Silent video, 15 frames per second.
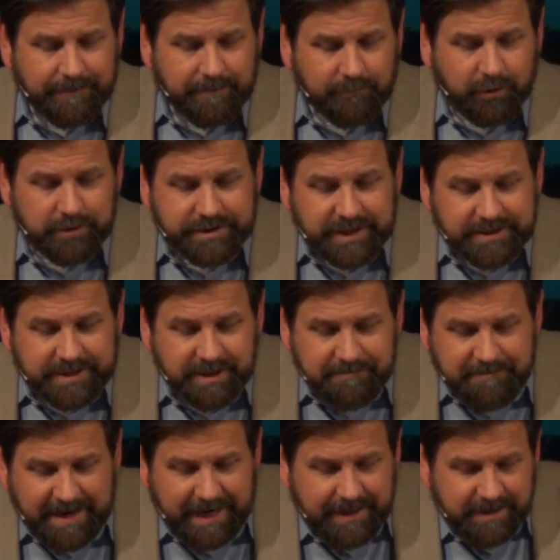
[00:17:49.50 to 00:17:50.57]

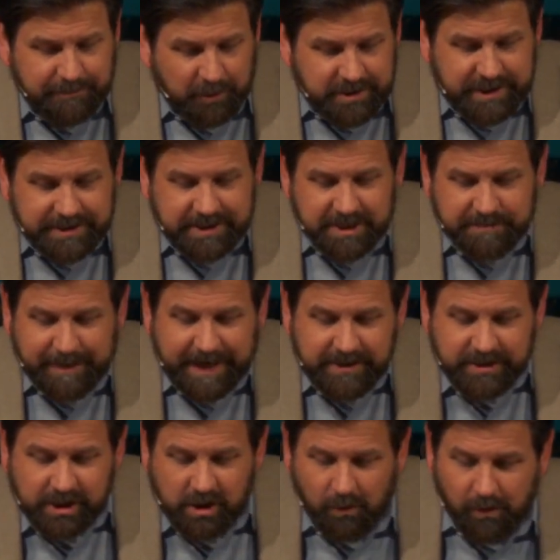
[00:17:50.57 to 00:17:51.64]
Persistent persistence
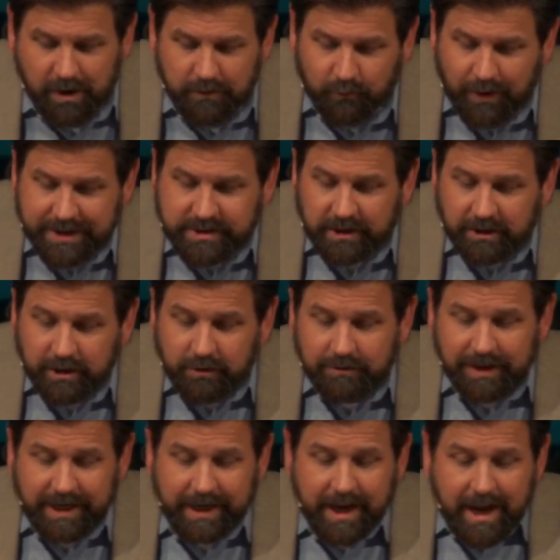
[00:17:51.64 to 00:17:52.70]
means to go on
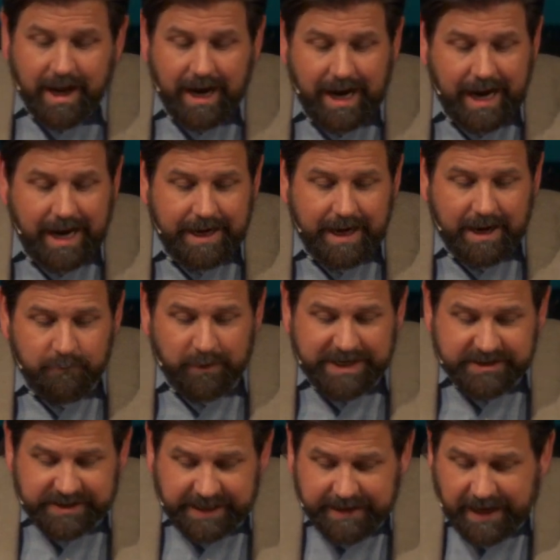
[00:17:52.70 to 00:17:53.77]
resolutely. And, and we
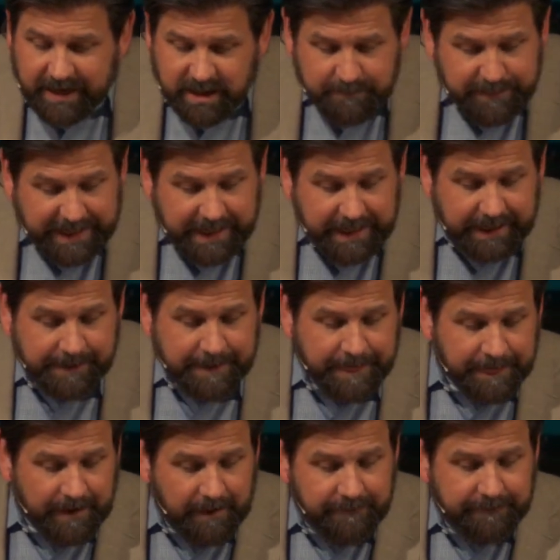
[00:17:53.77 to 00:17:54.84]
see that at the beginning
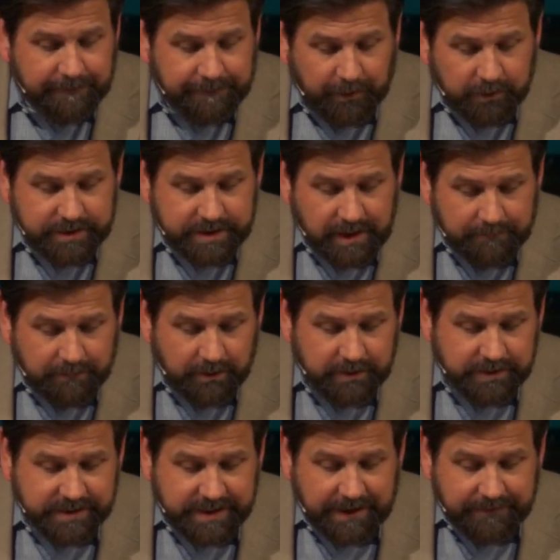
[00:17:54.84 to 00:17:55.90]
of verse
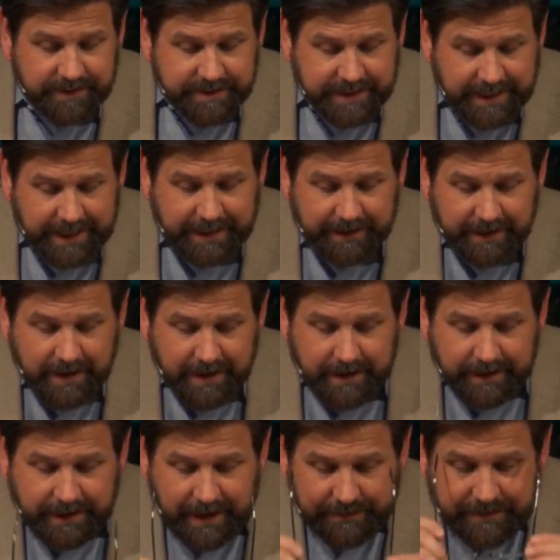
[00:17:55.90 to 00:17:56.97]
number 17.
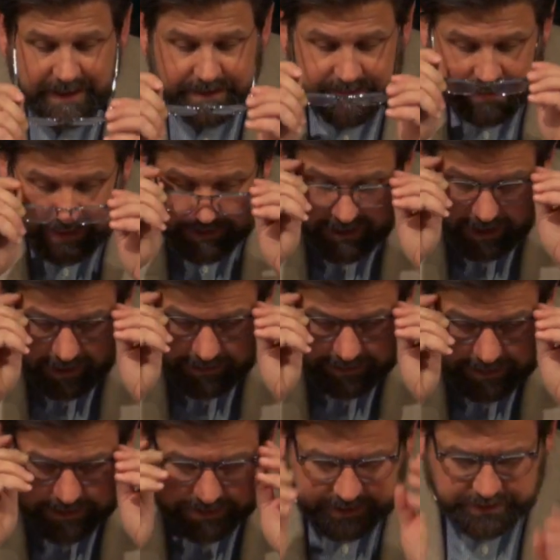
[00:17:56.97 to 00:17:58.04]
Yet they did not
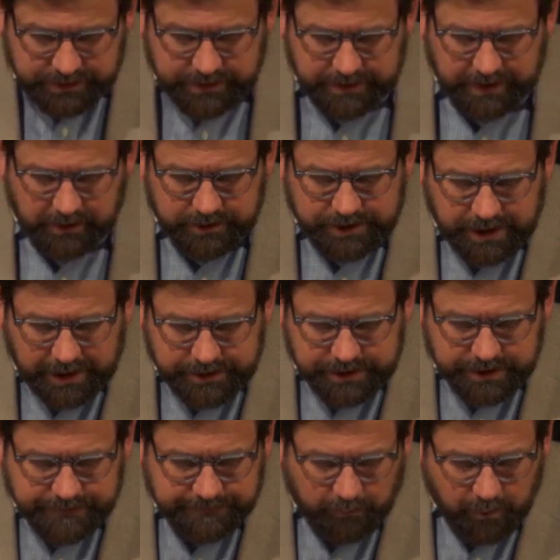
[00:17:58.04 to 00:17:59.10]
listen to their
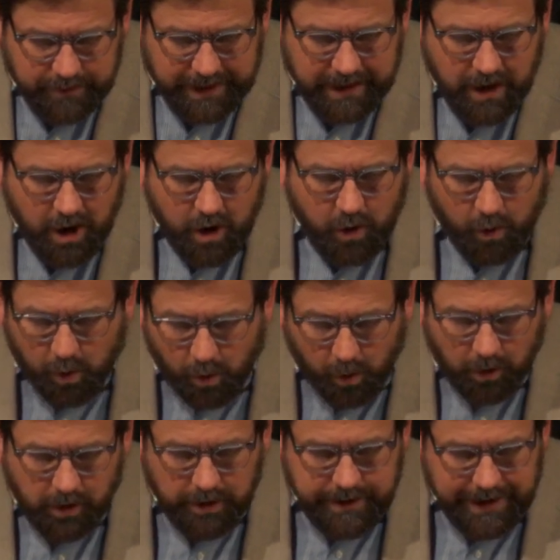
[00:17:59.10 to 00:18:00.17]
judges, for they
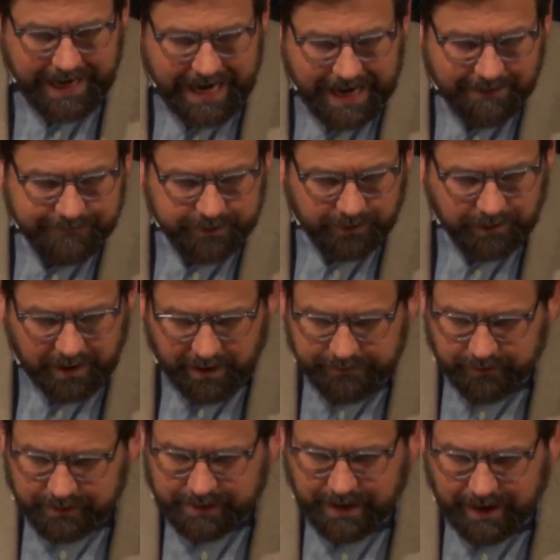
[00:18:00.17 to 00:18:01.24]
whored after
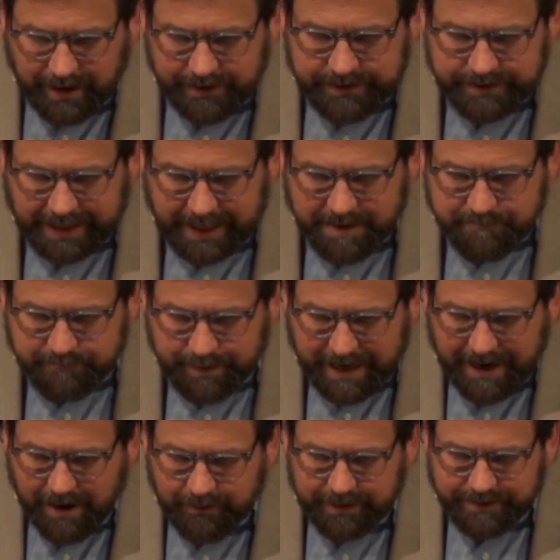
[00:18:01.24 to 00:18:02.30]
other gods and
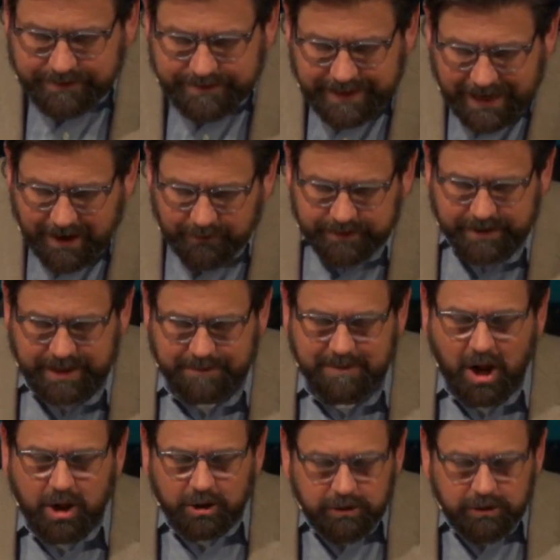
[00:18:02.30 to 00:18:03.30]
bowed down to them.